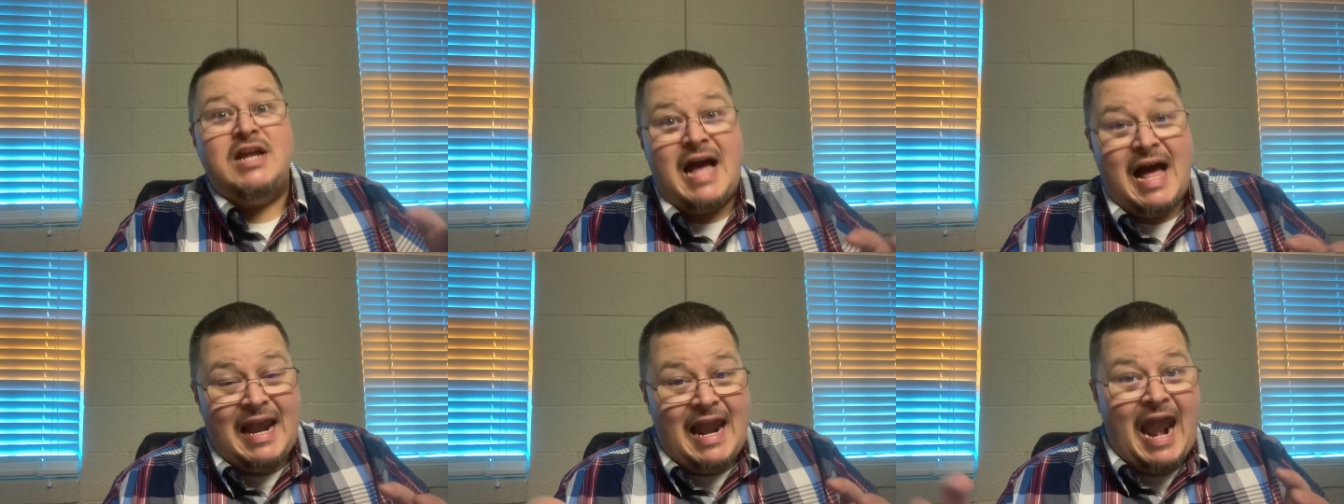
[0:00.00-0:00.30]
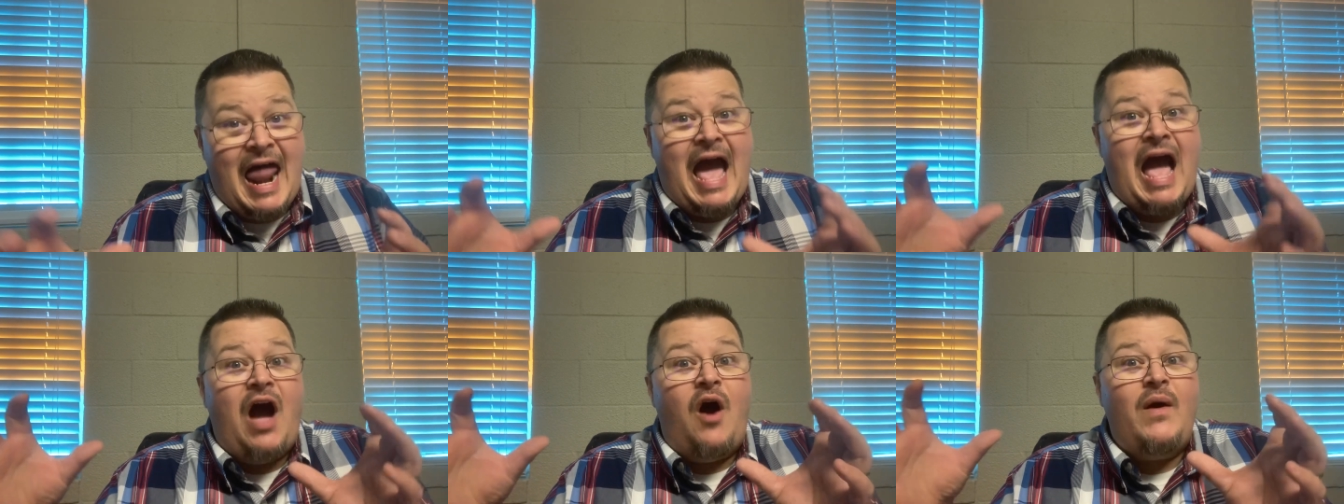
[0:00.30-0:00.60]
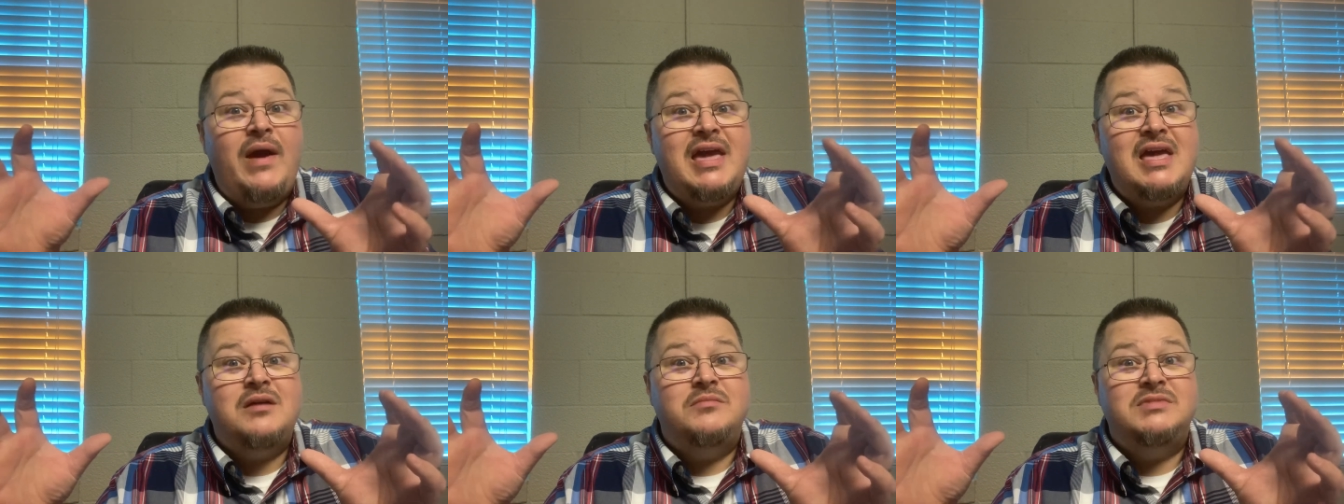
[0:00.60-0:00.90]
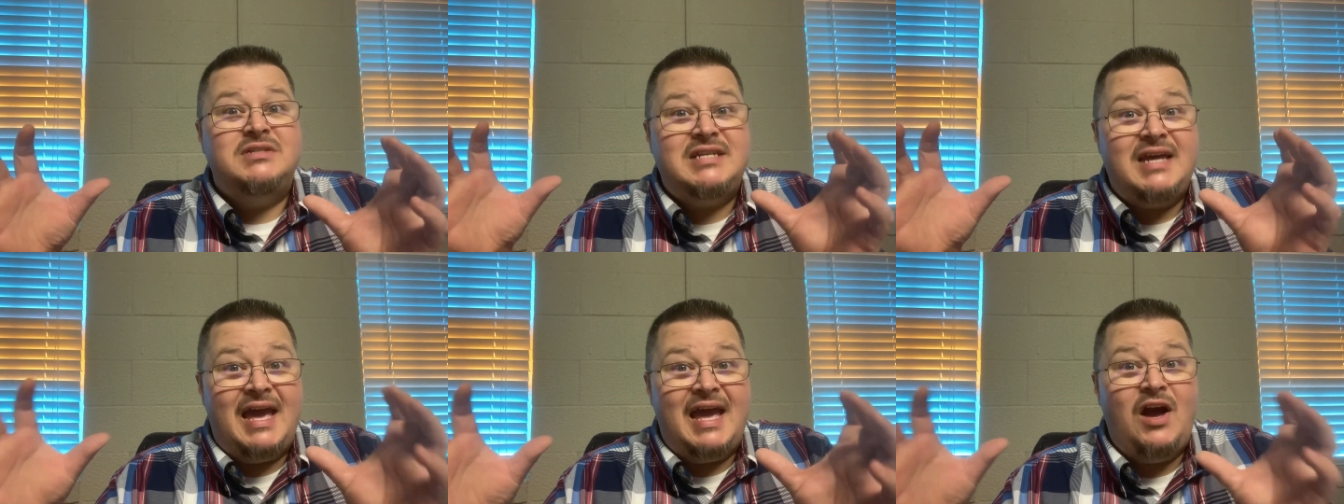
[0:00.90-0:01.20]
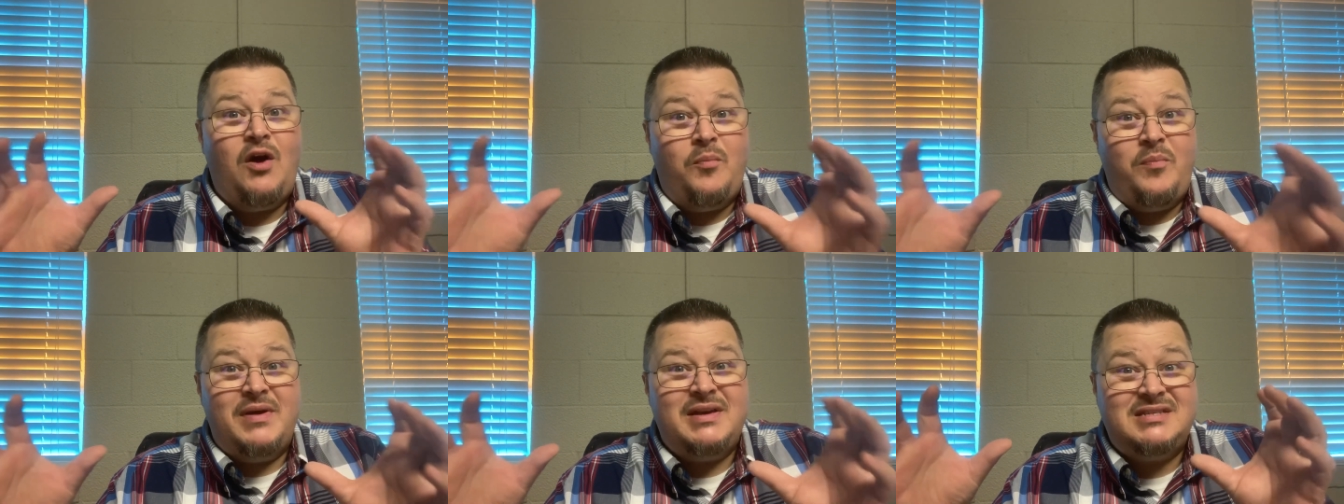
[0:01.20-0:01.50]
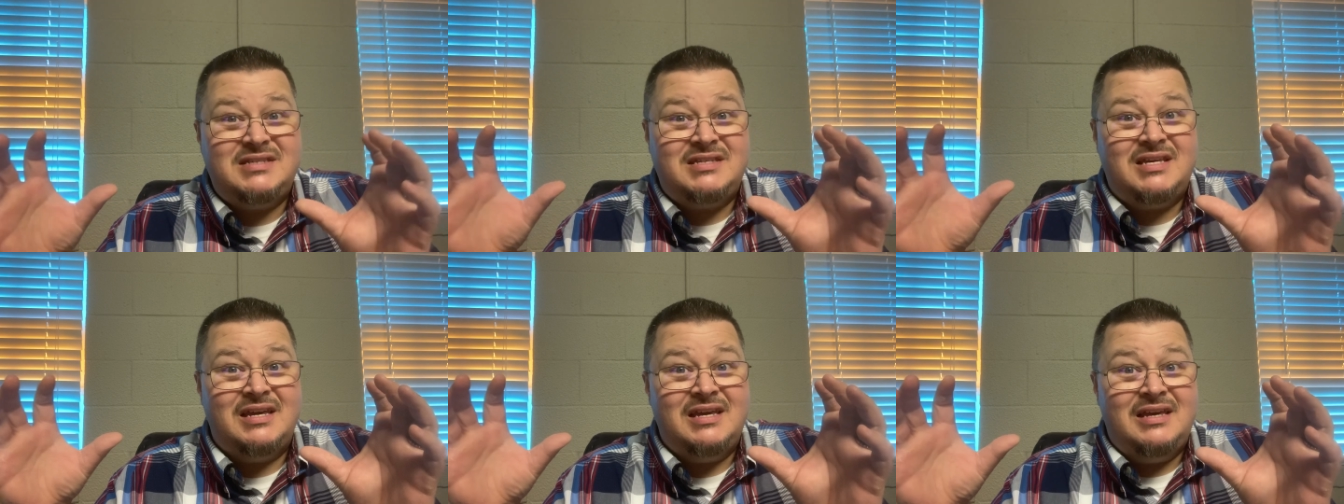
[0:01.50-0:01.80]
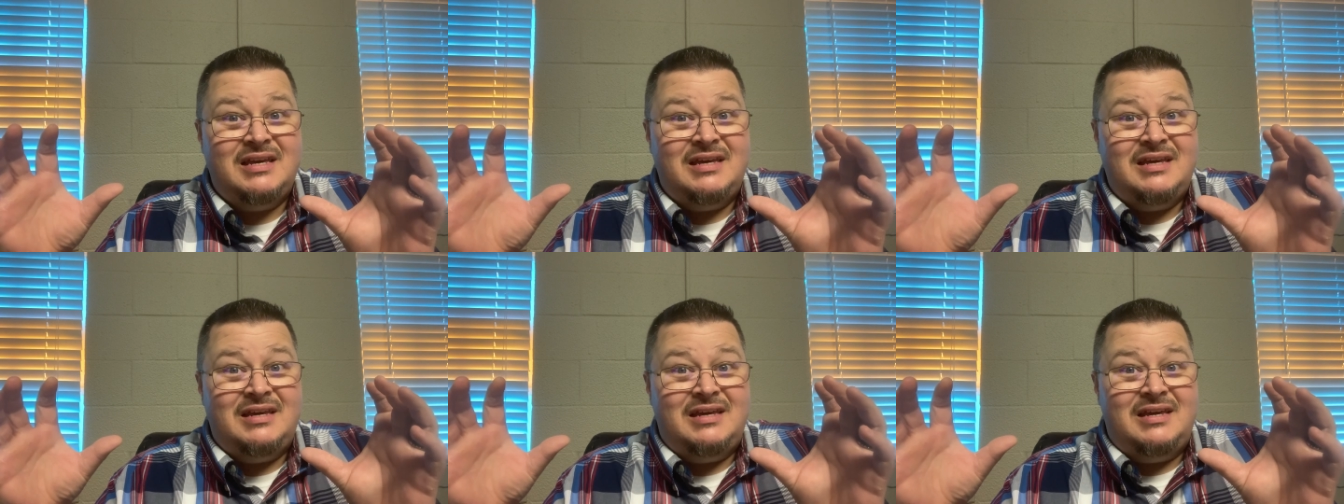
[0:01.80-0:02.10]
allow Him to help us
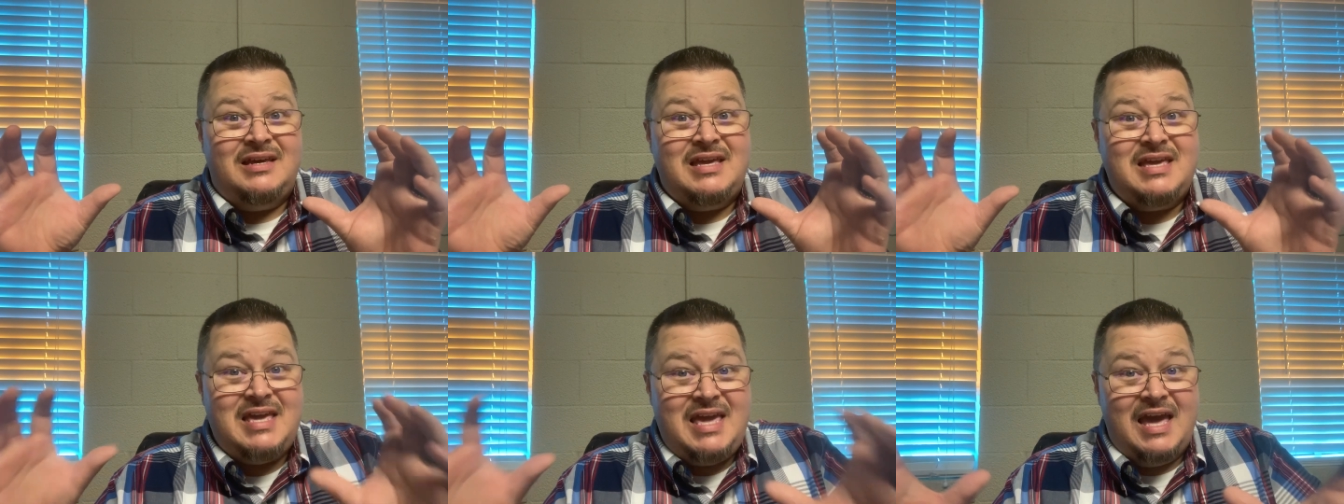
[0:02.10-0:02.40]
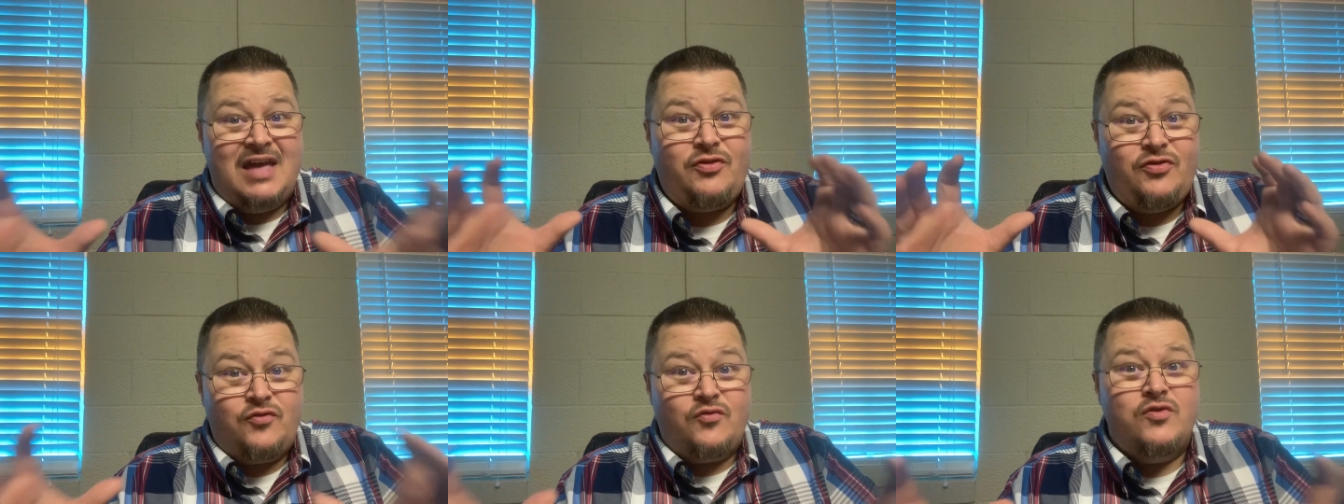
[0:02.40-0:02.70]
get